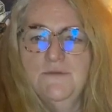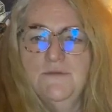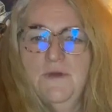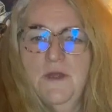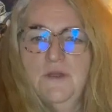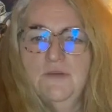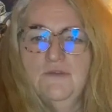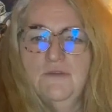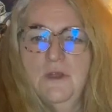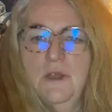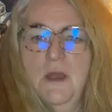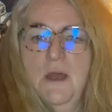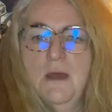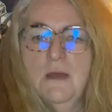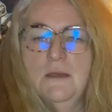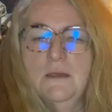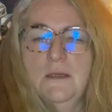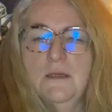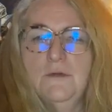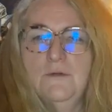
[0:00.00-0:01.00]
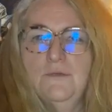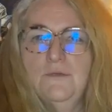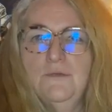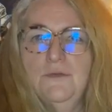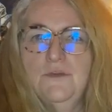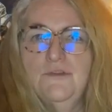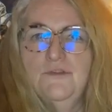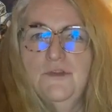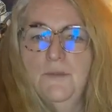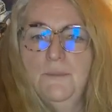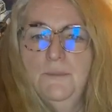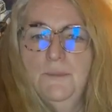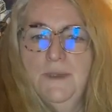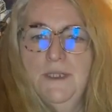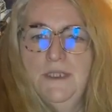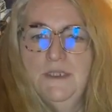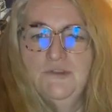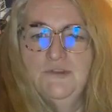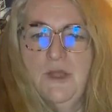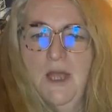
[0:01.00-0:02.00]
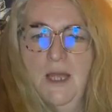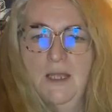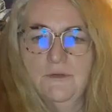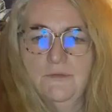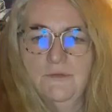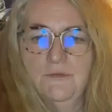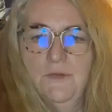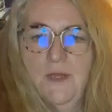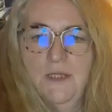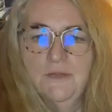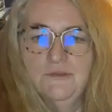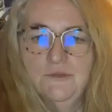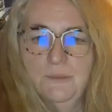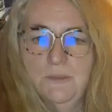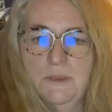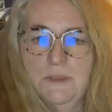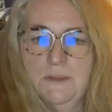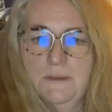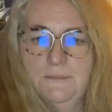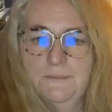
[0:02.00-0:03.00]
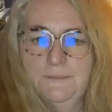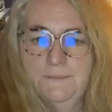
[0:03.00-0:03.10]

Vadriana for jumping Jack Flashman?